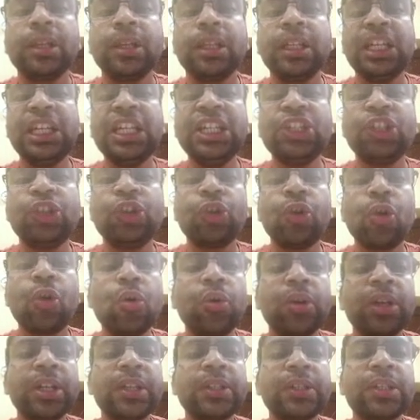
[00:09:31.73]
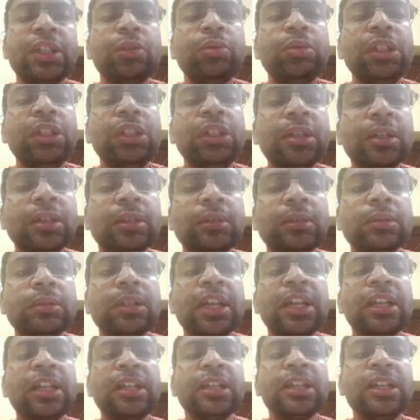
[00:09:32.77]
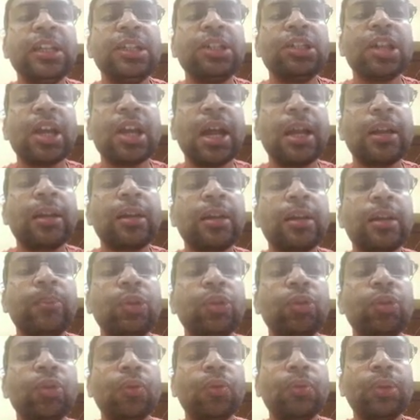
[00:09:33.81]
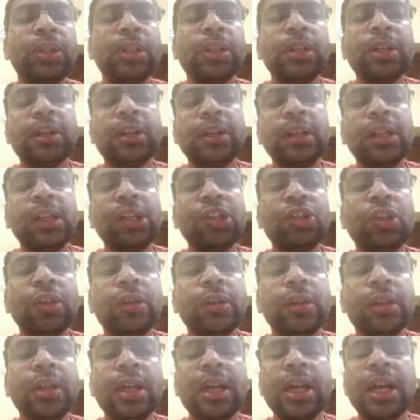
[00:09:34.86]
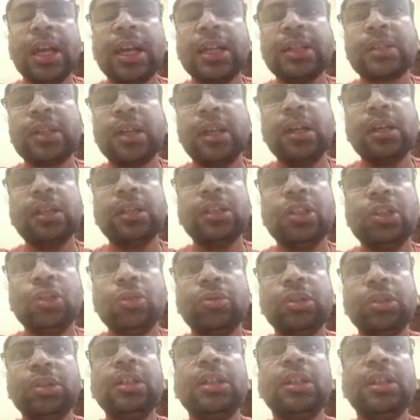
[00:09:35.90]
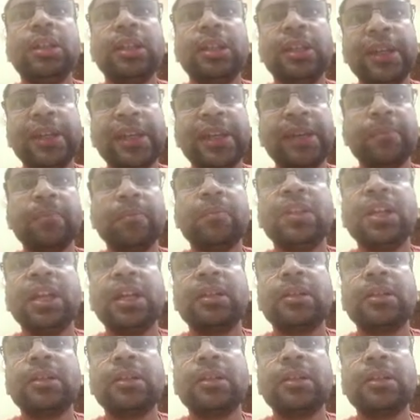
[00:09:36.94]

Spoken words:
Each row is unique, and each attribute within a relation has a unique name that